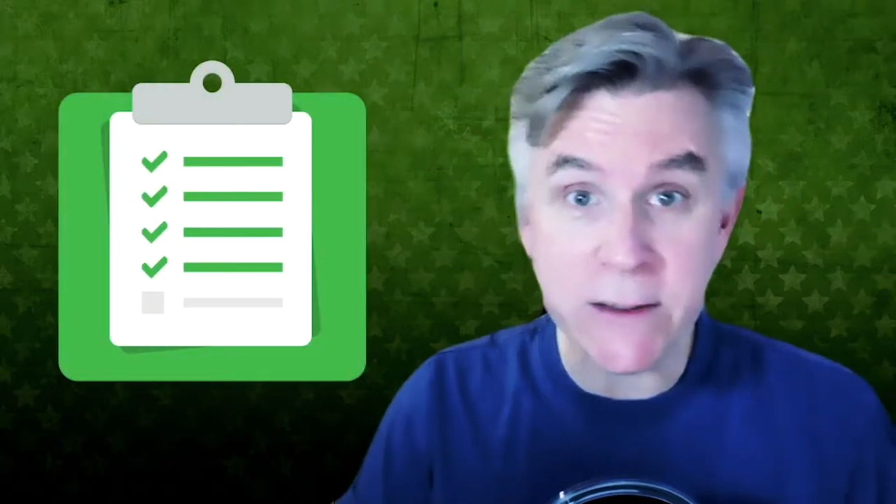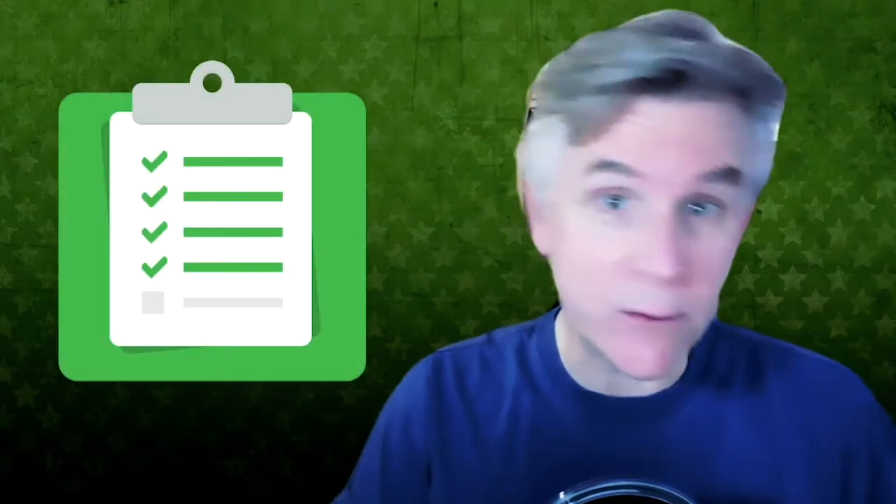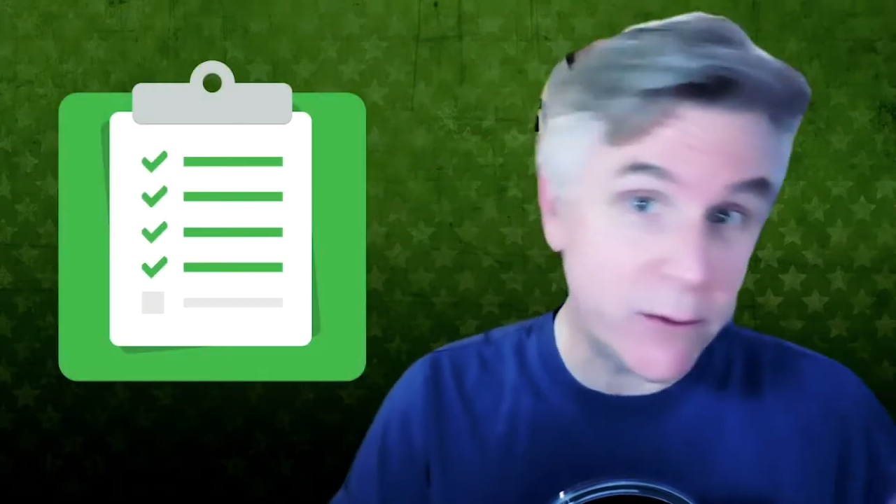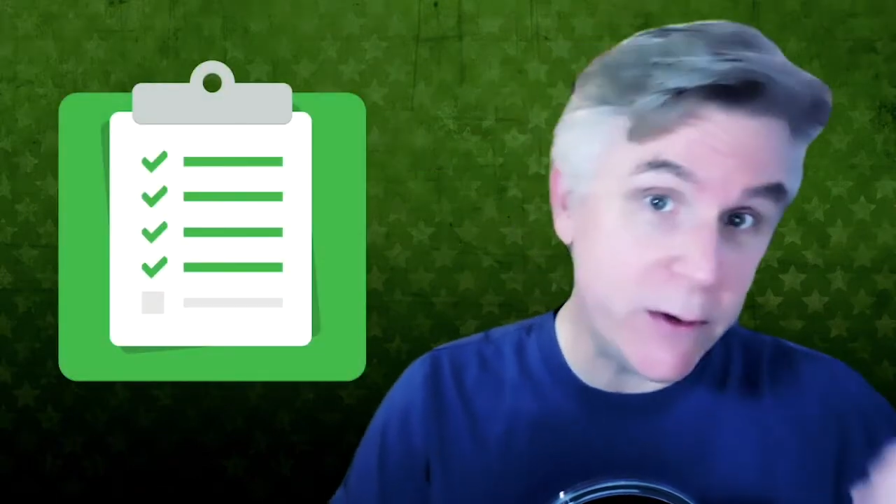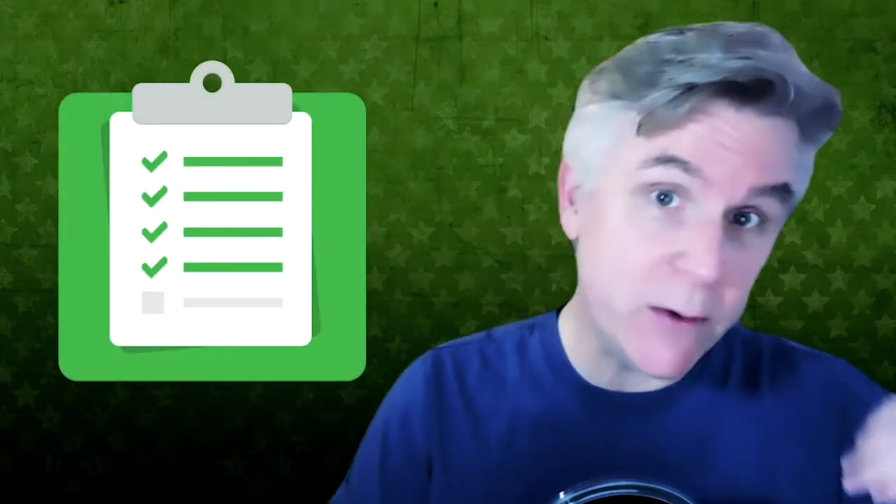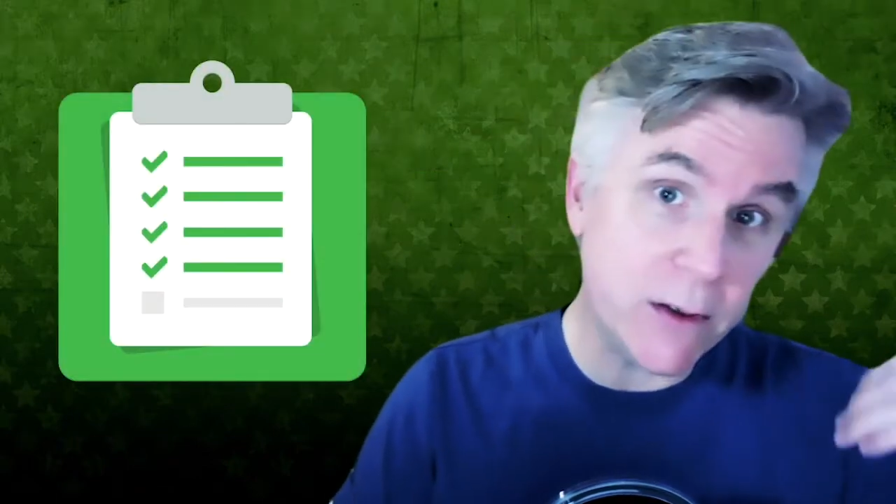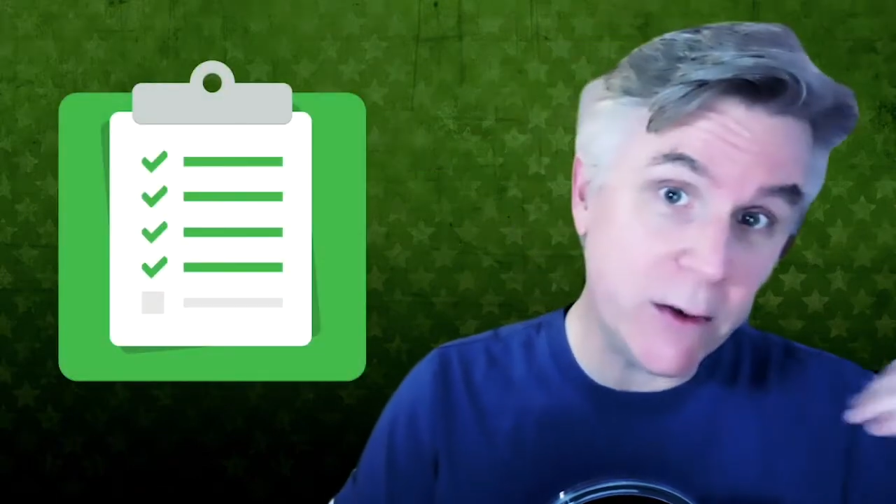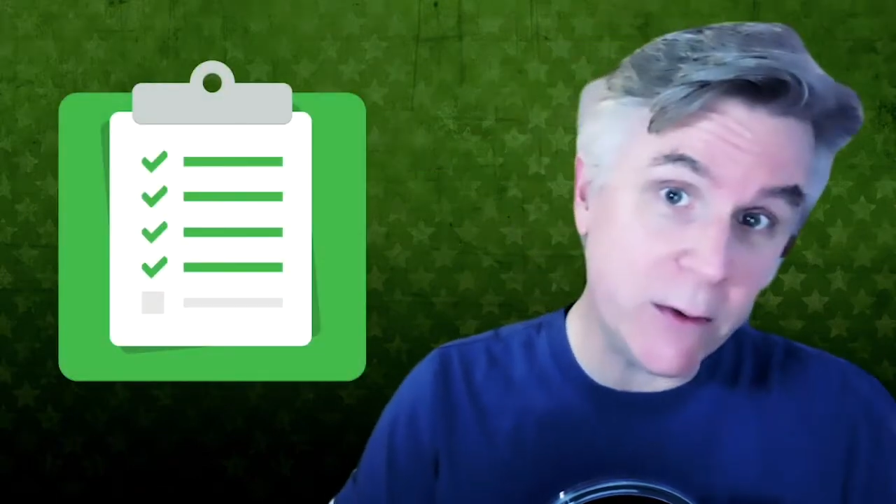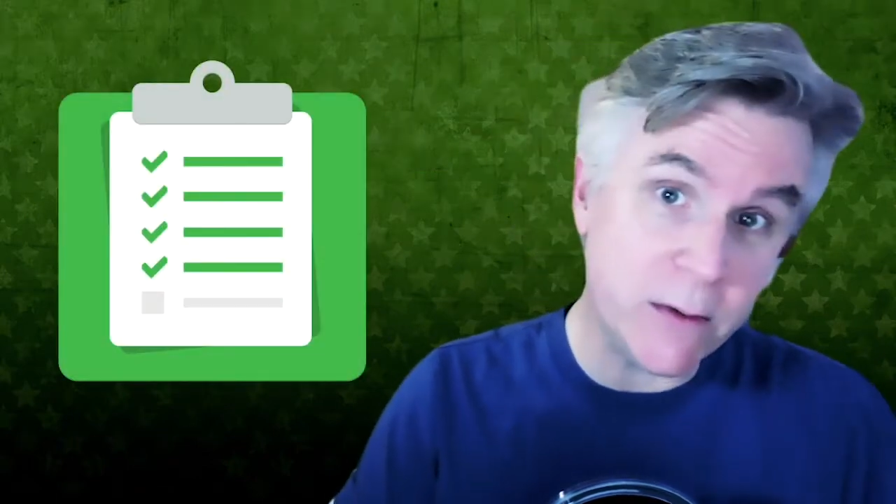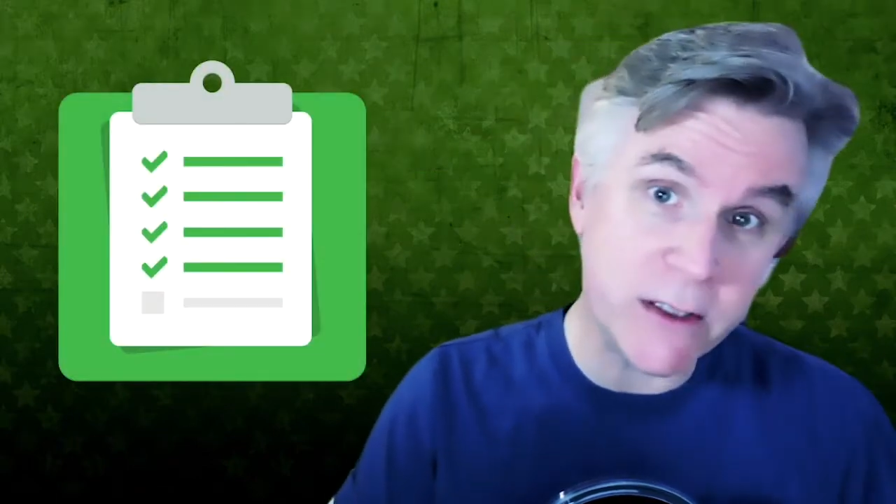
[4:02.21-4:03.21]
or you can
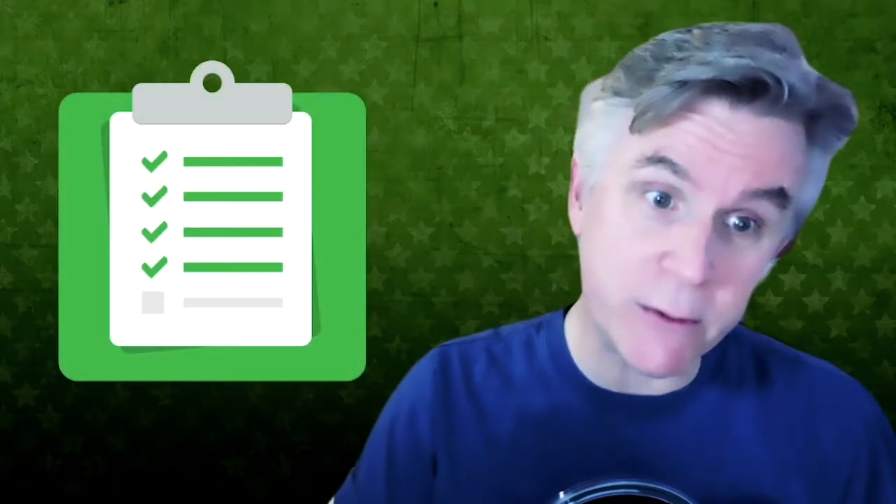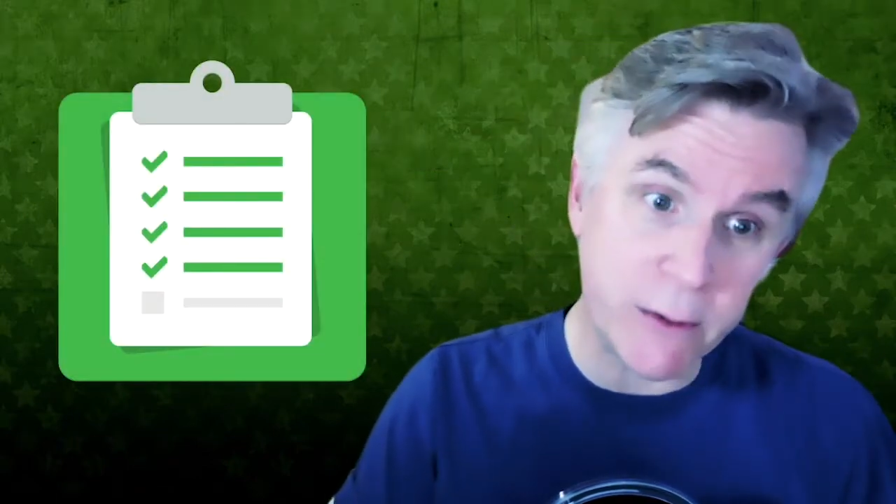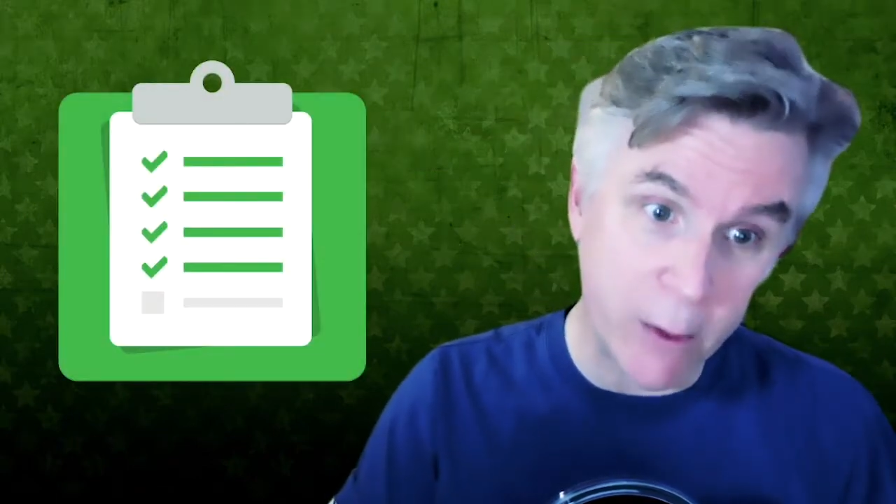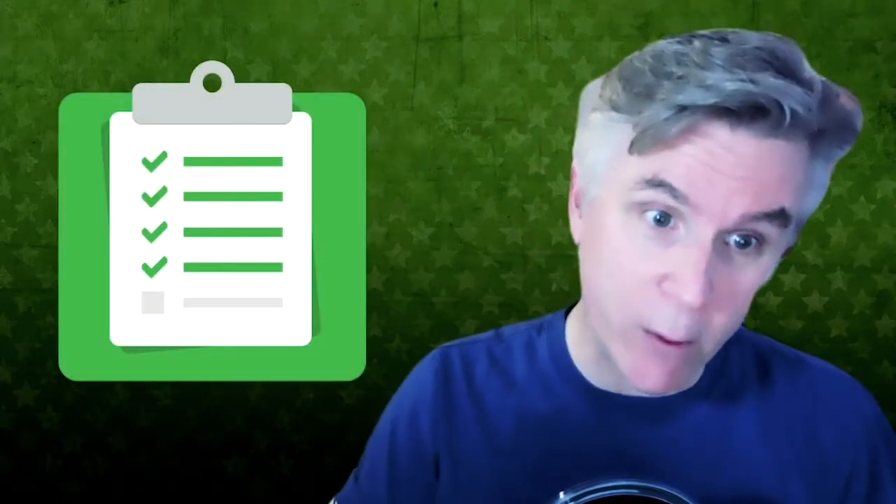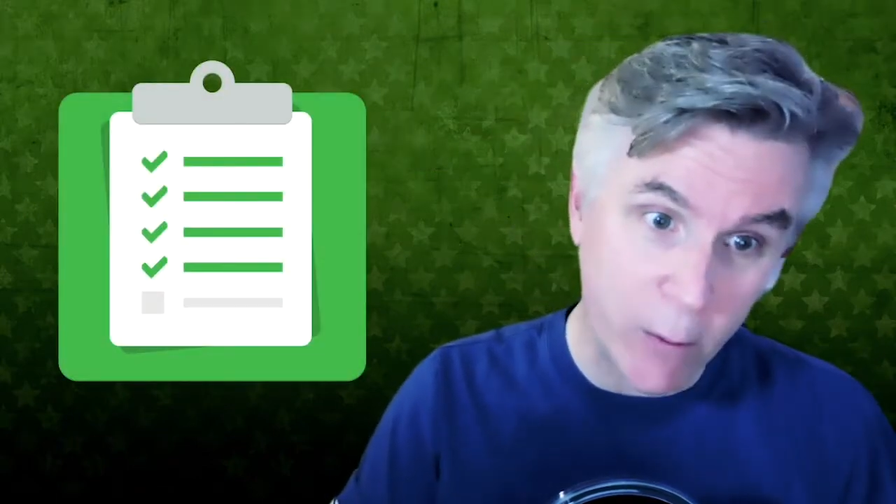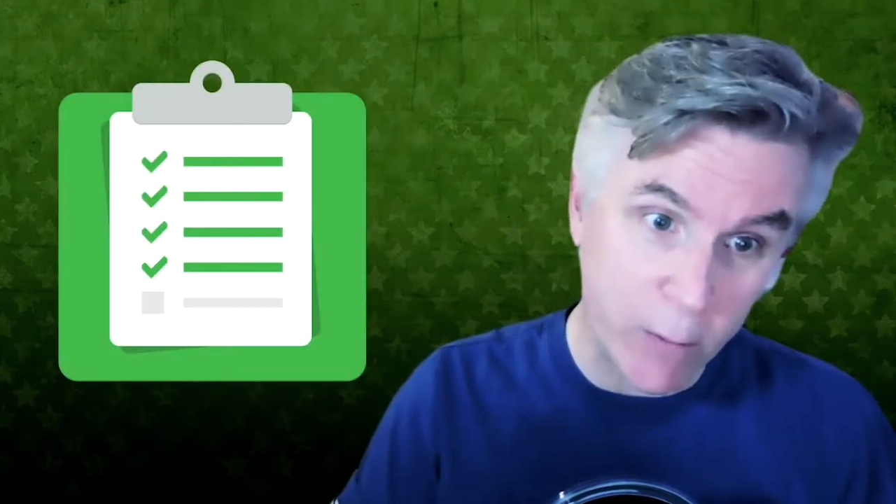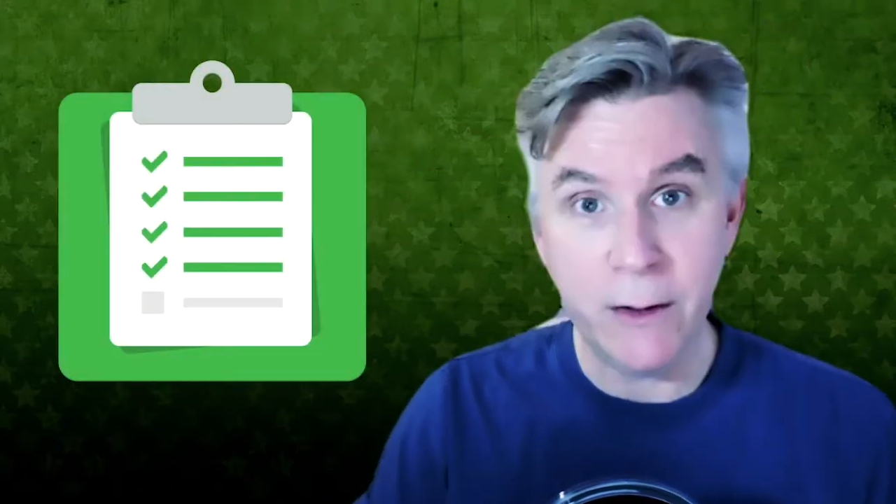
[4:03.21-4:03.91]
use your own.